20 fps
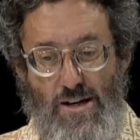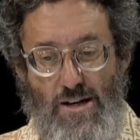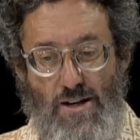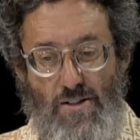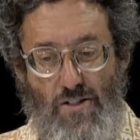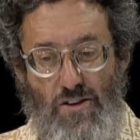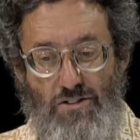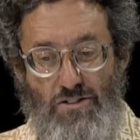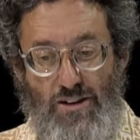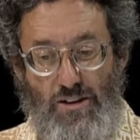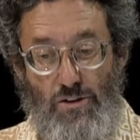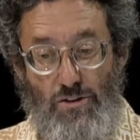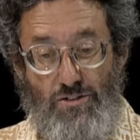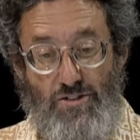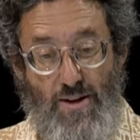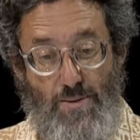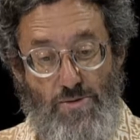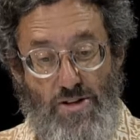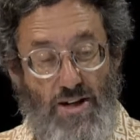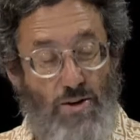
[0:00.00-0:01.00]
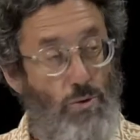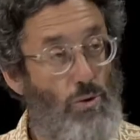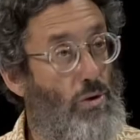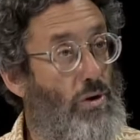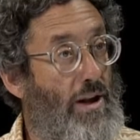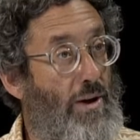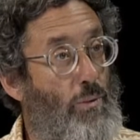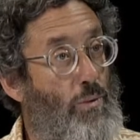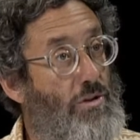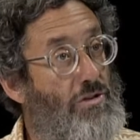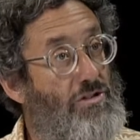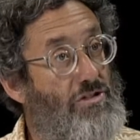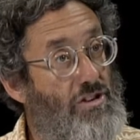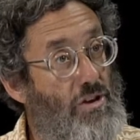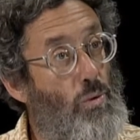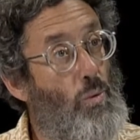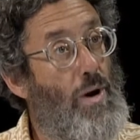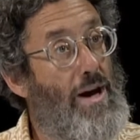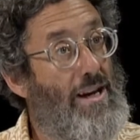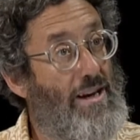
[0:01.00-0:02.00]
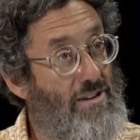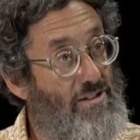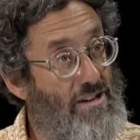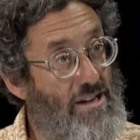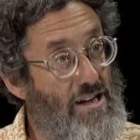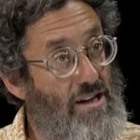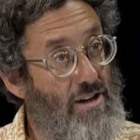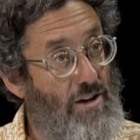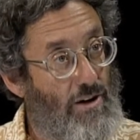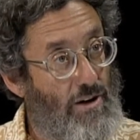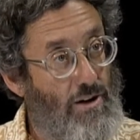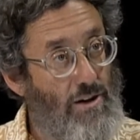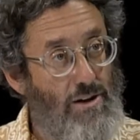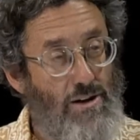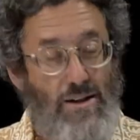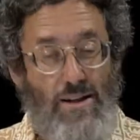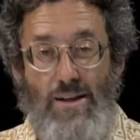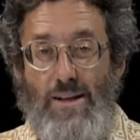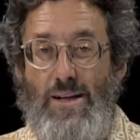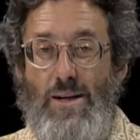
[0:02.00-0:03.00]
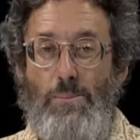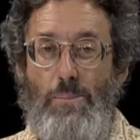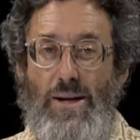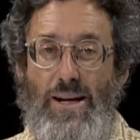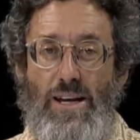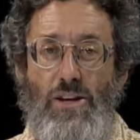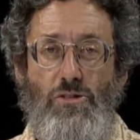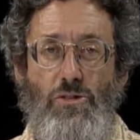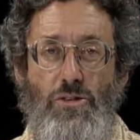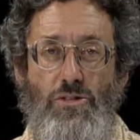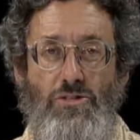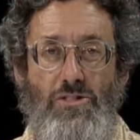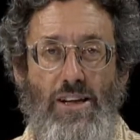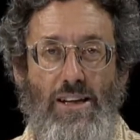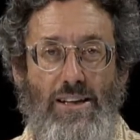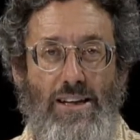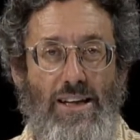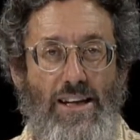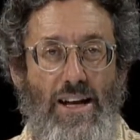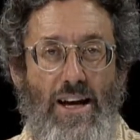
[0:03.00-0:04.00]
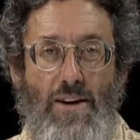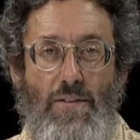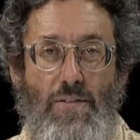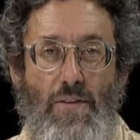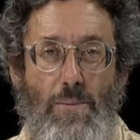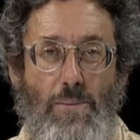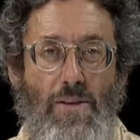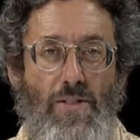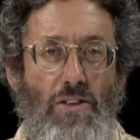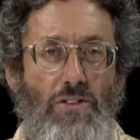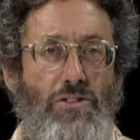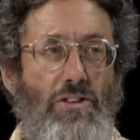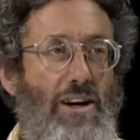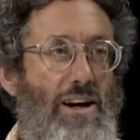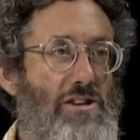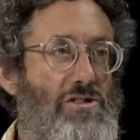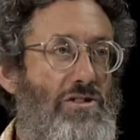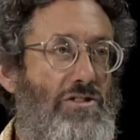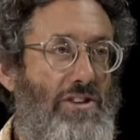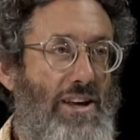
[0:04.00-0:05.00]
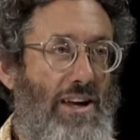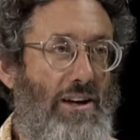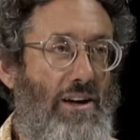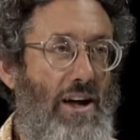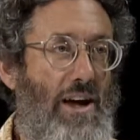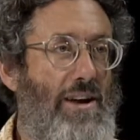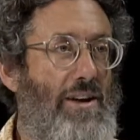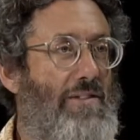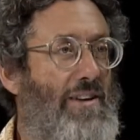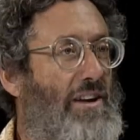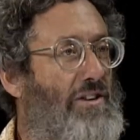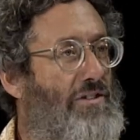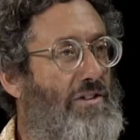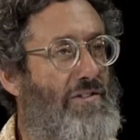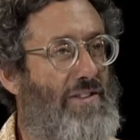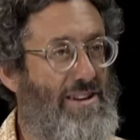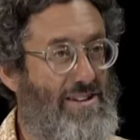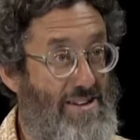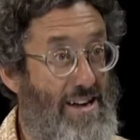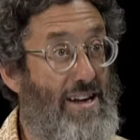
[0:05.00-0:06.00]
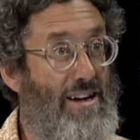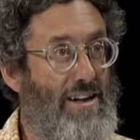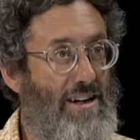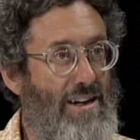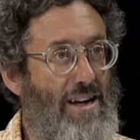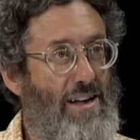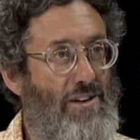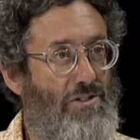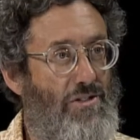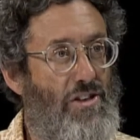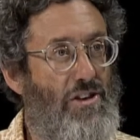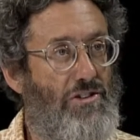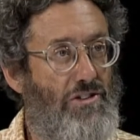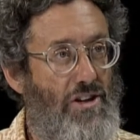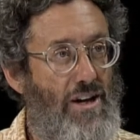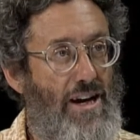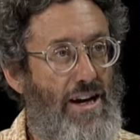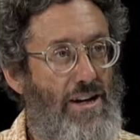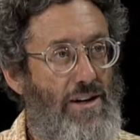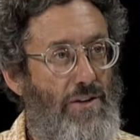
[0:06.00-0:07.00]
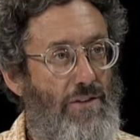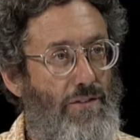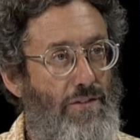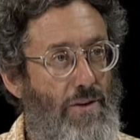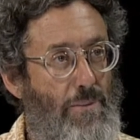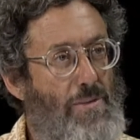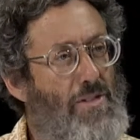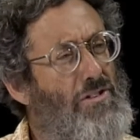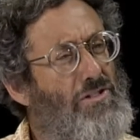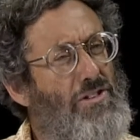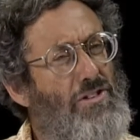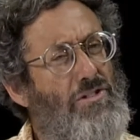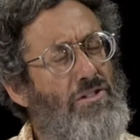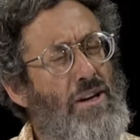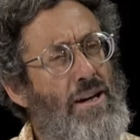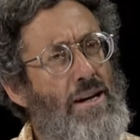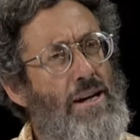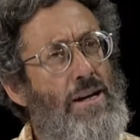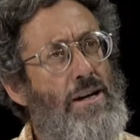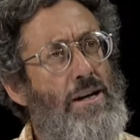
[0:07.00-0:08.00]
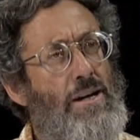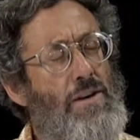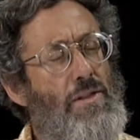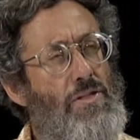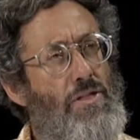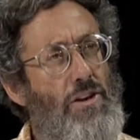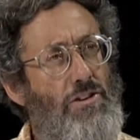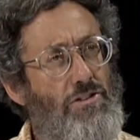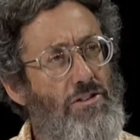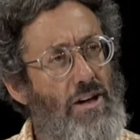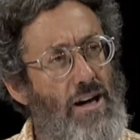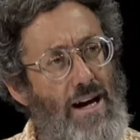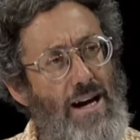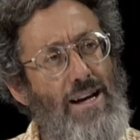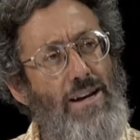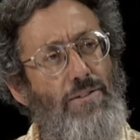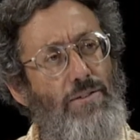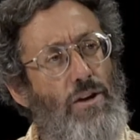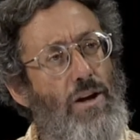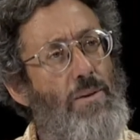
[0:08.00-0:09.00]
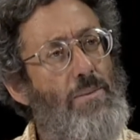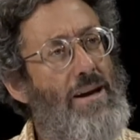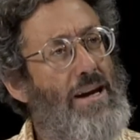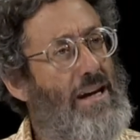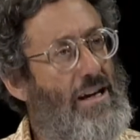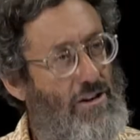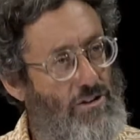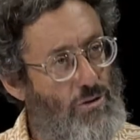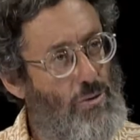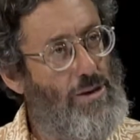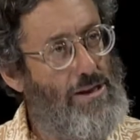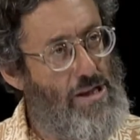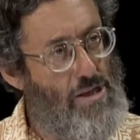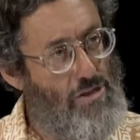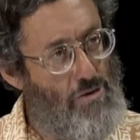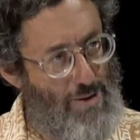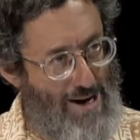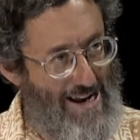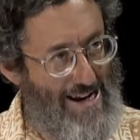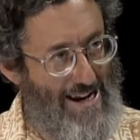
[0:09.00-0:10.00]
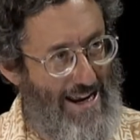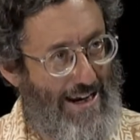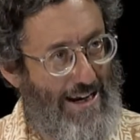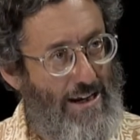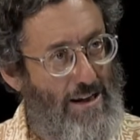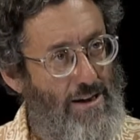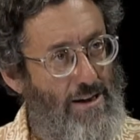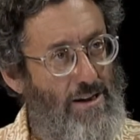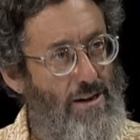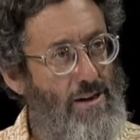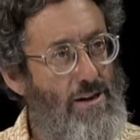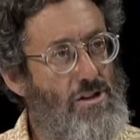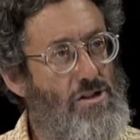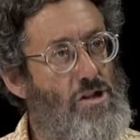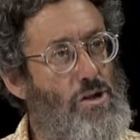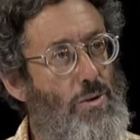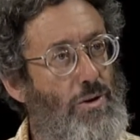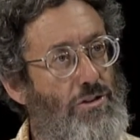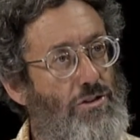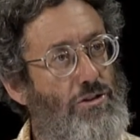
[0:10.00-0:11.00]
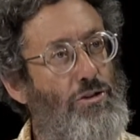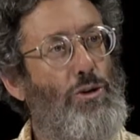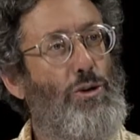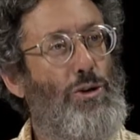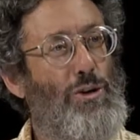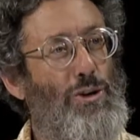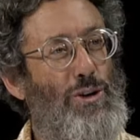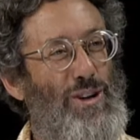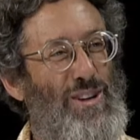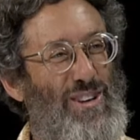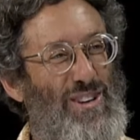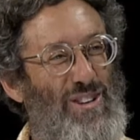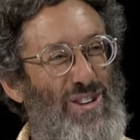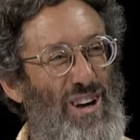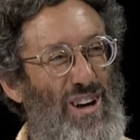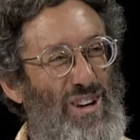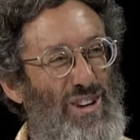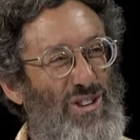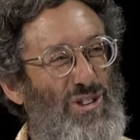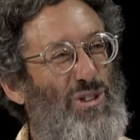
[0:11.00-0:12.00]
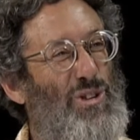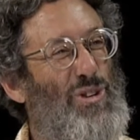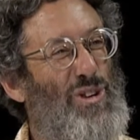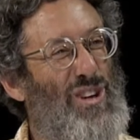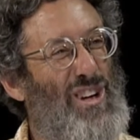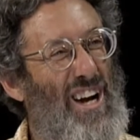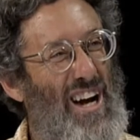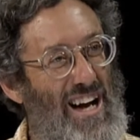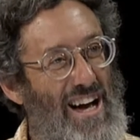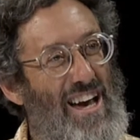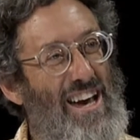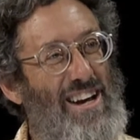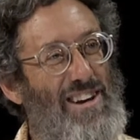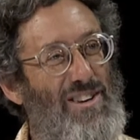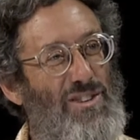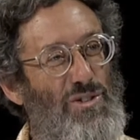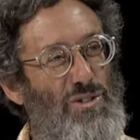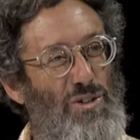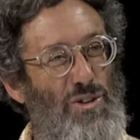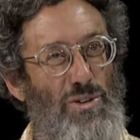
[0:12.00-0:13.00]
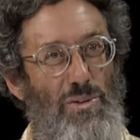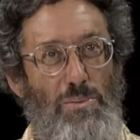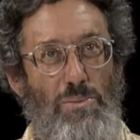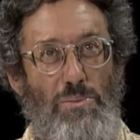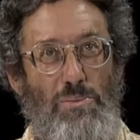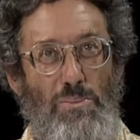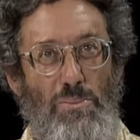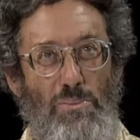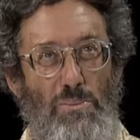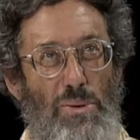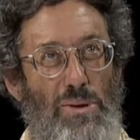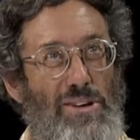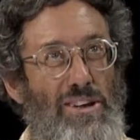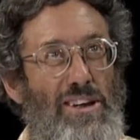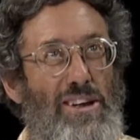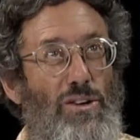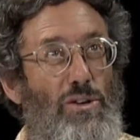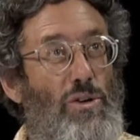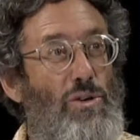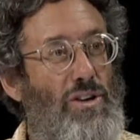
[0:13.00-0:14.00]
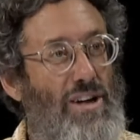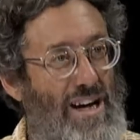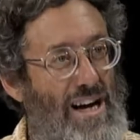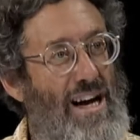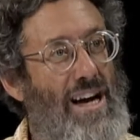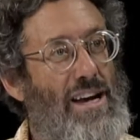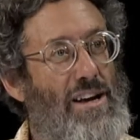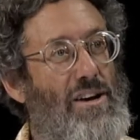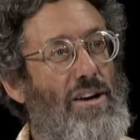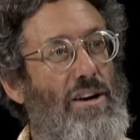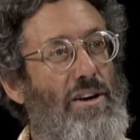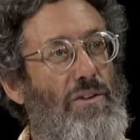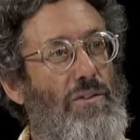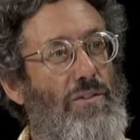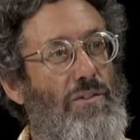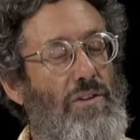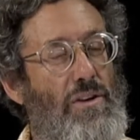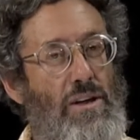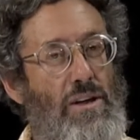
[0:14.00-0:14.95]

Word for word: the single subject rule, and we're still waiting to hear. But interestingly enough, I mean, this guy just kind of has a vendetta against this kind of. I mean, this is this kind of lawmaking is really threatening to a certain a certain kind, a certain political kind of